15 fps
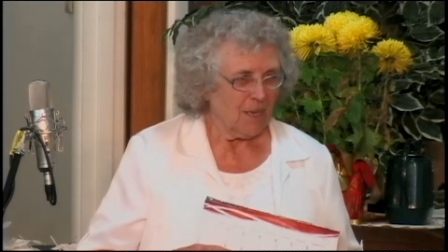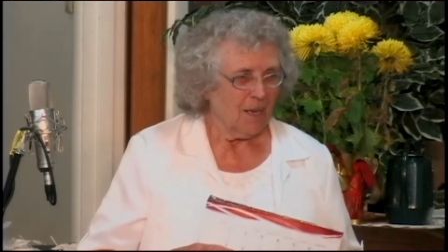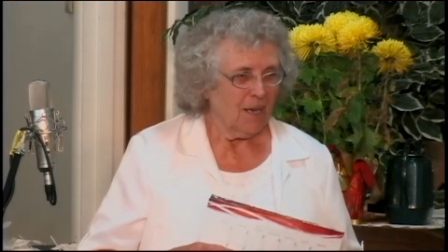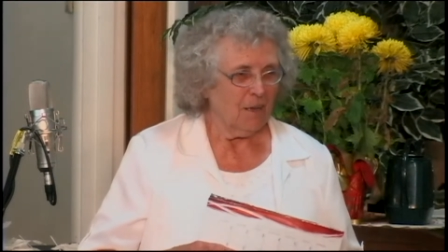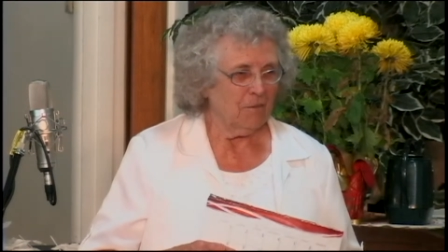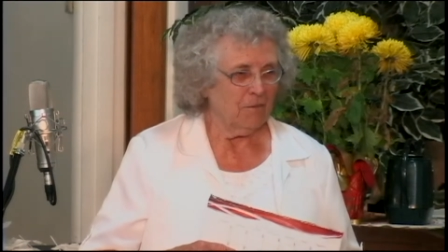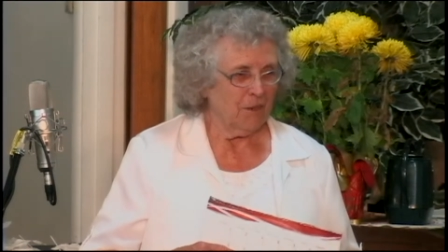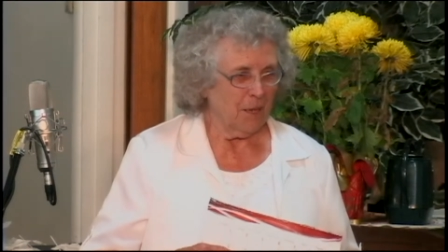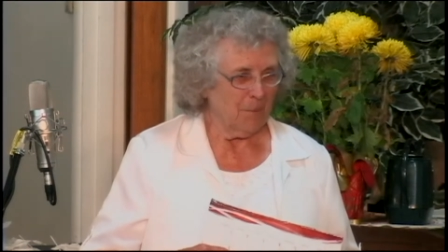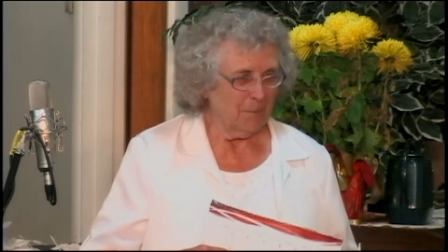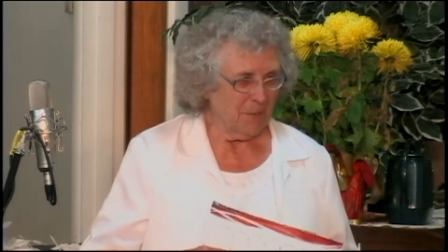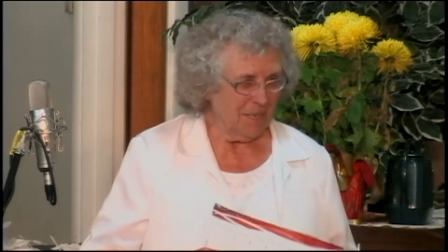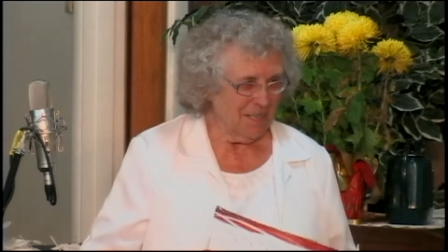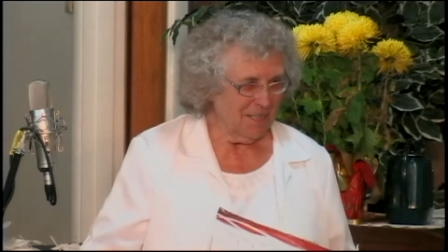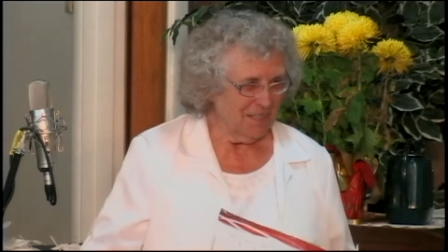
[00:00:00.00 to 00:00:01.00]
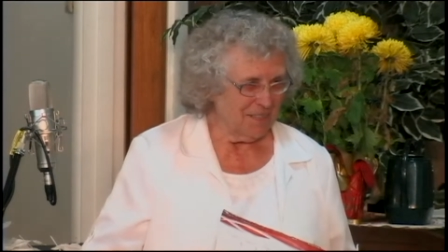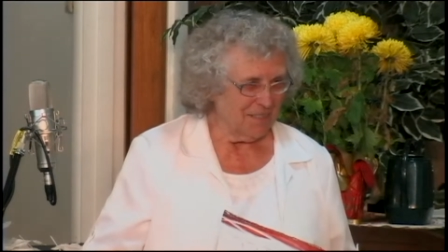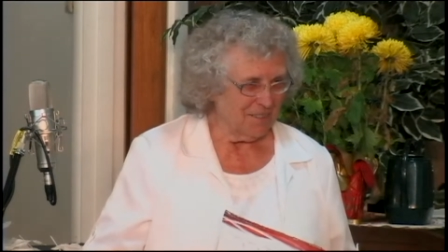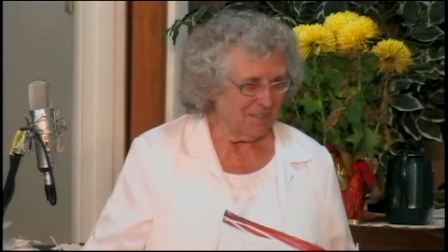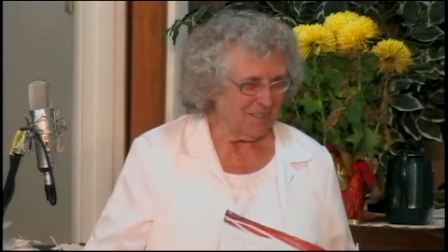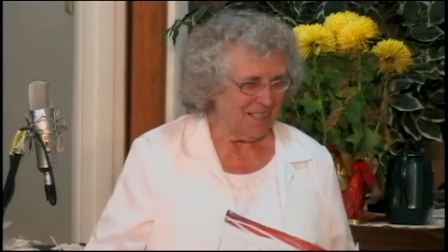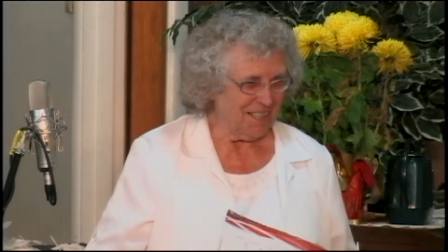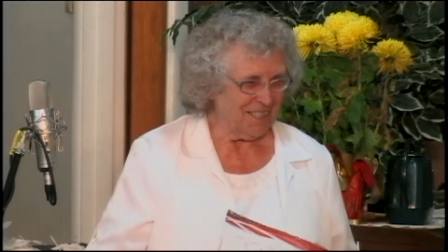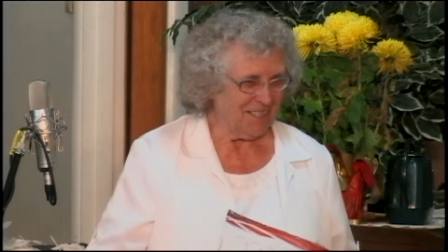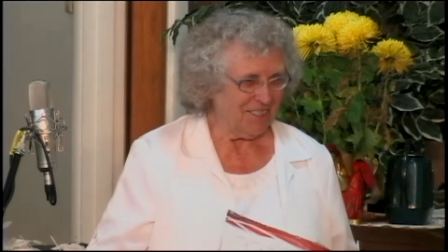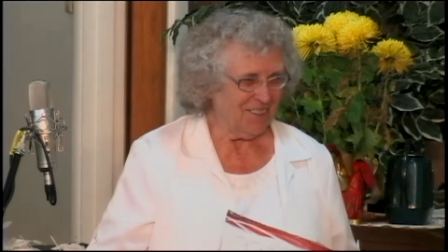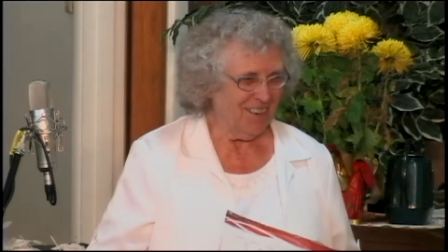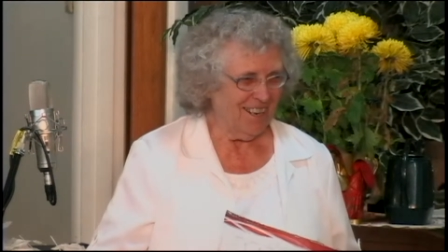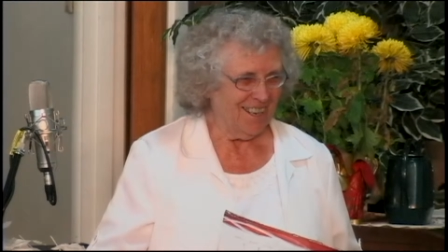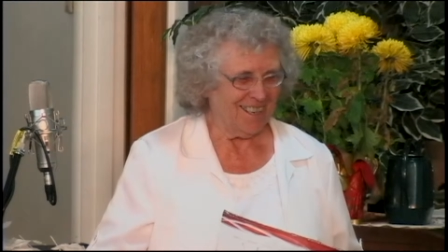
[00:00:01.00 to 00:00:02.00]
A flamingo, that's
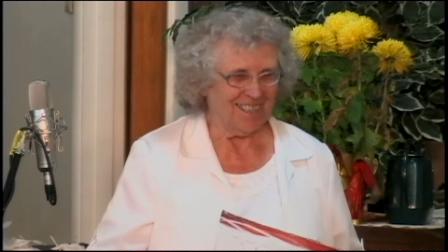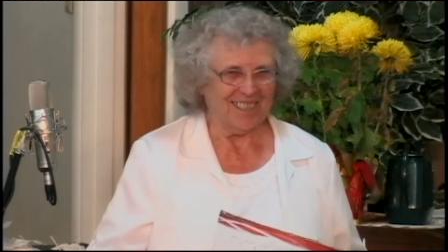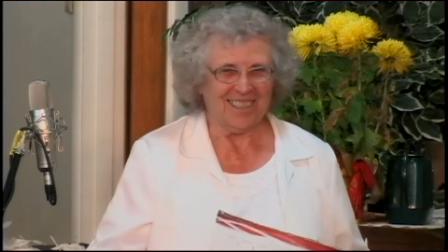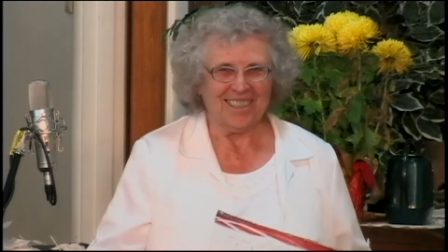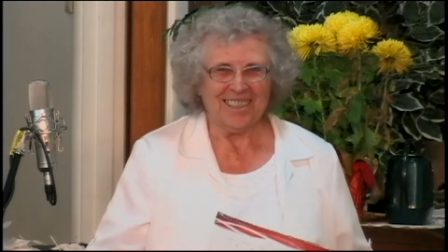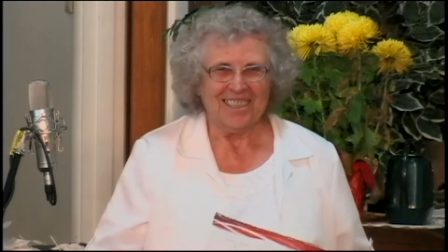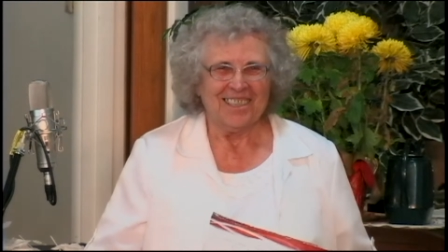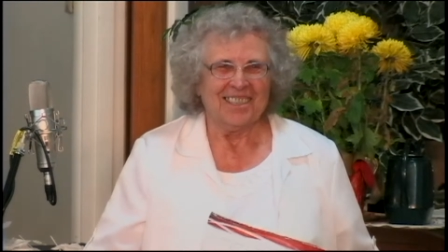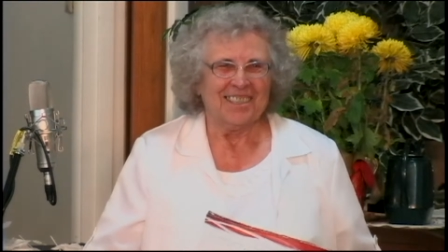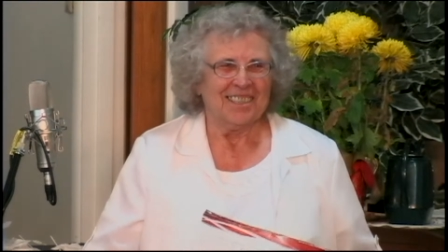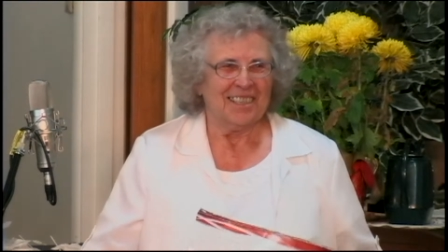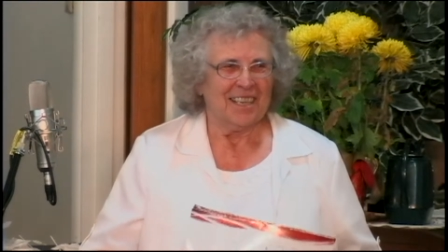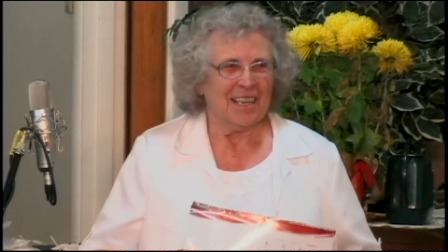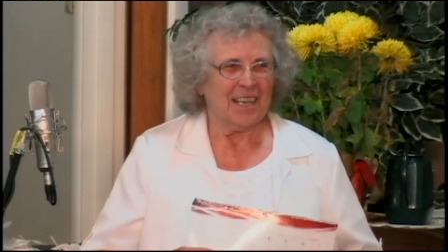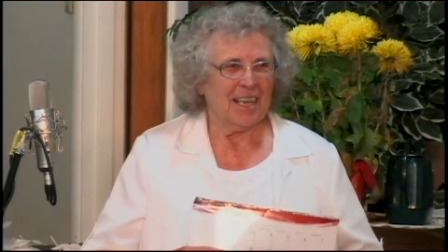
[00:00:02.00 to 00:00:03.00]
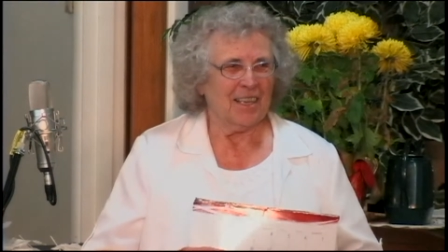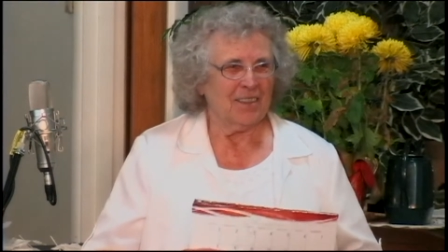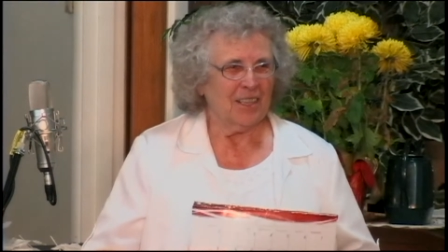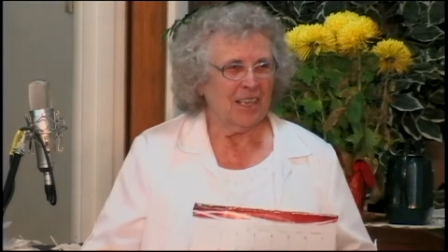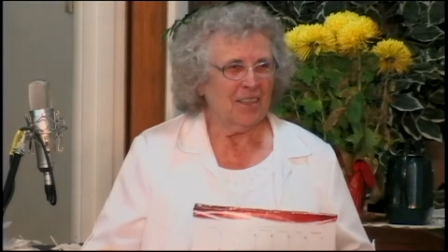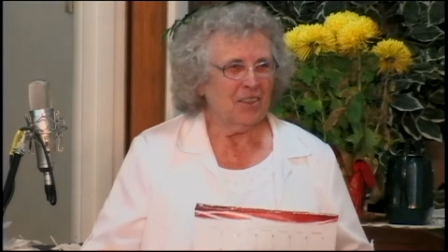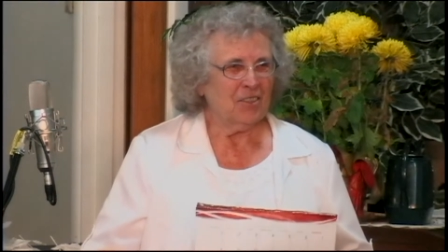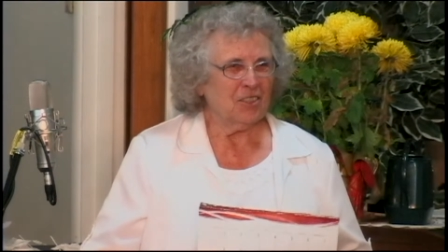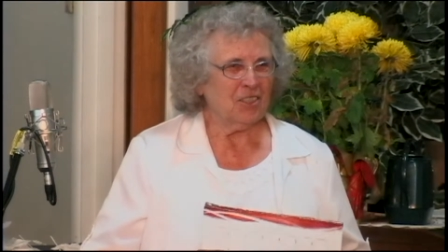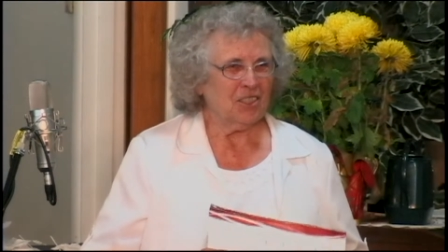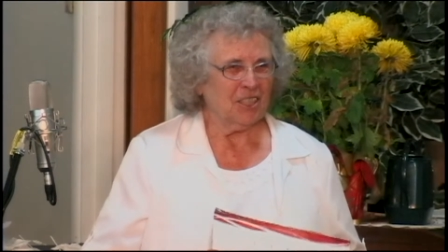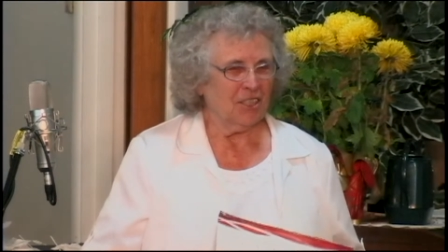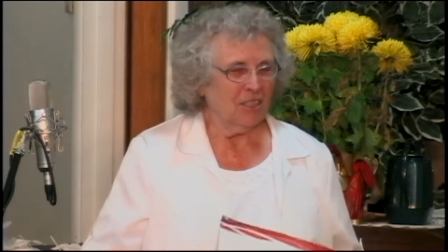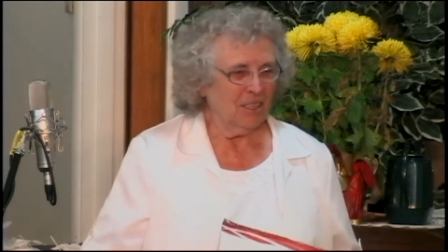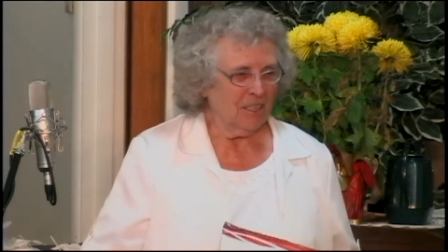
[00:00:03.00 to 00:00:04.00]
right. And then there's
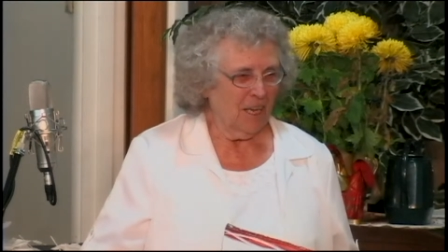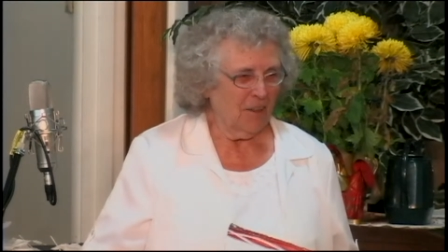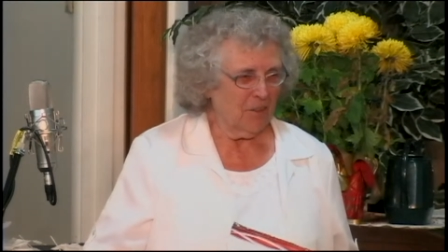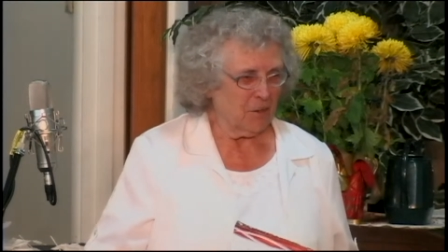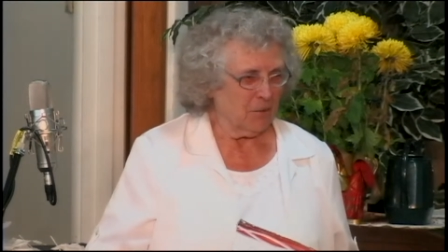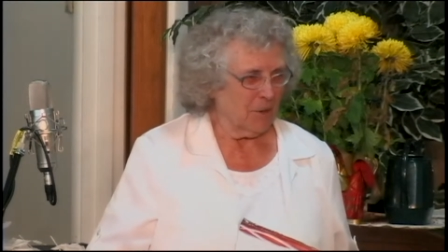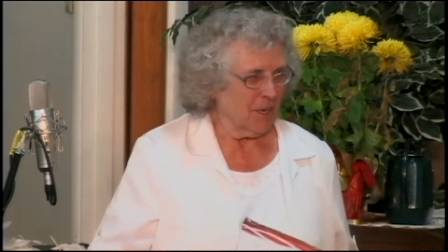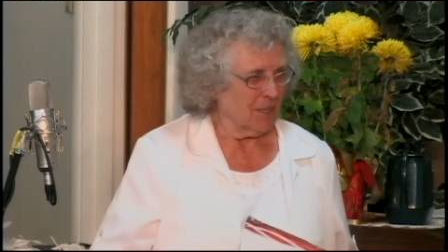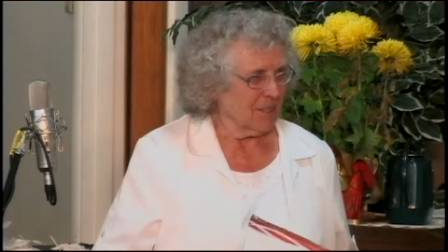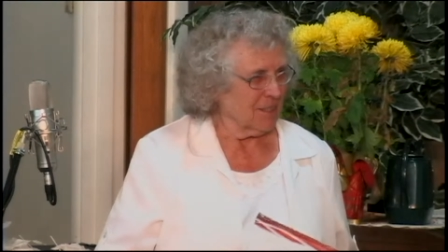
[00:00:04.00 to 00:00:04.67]
still another one.